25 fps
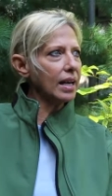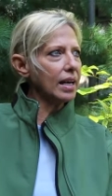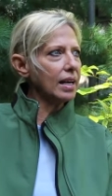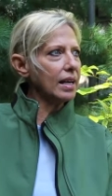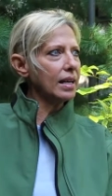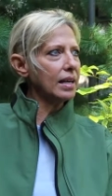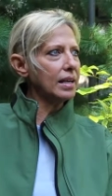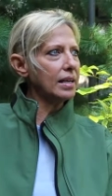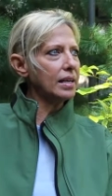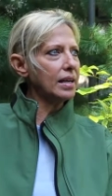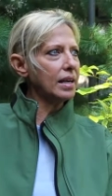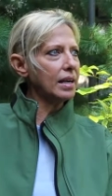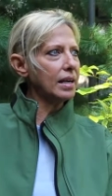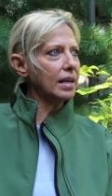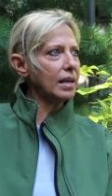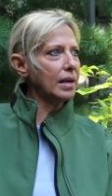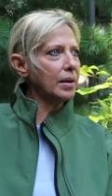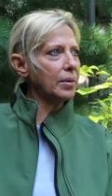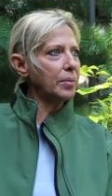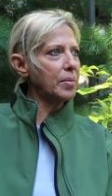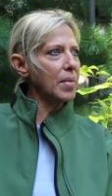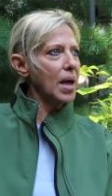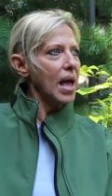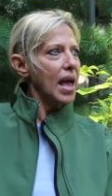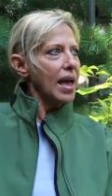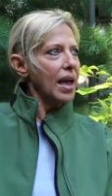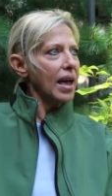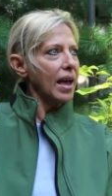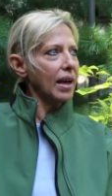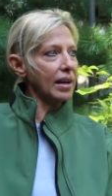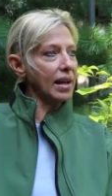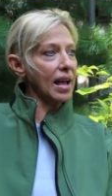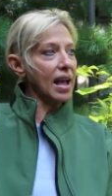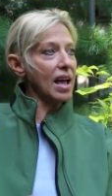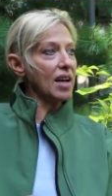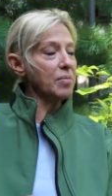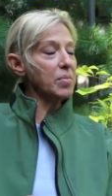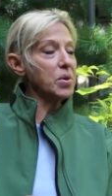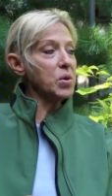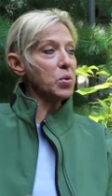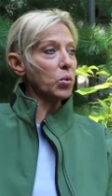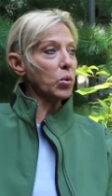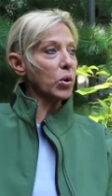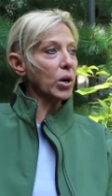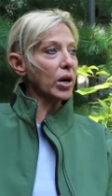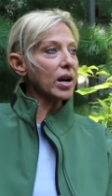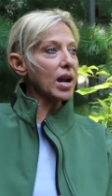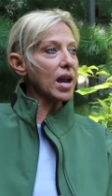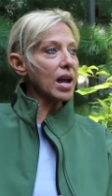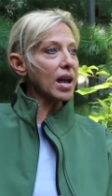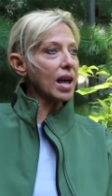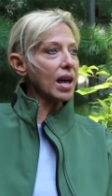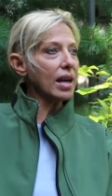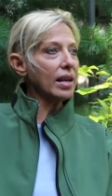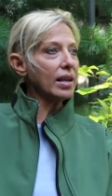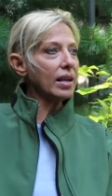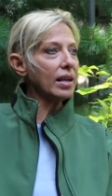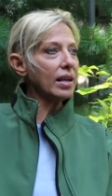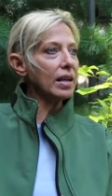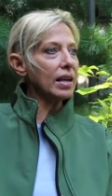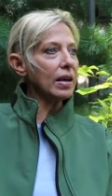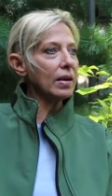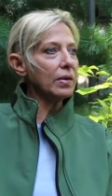And, um, and I have been working at it,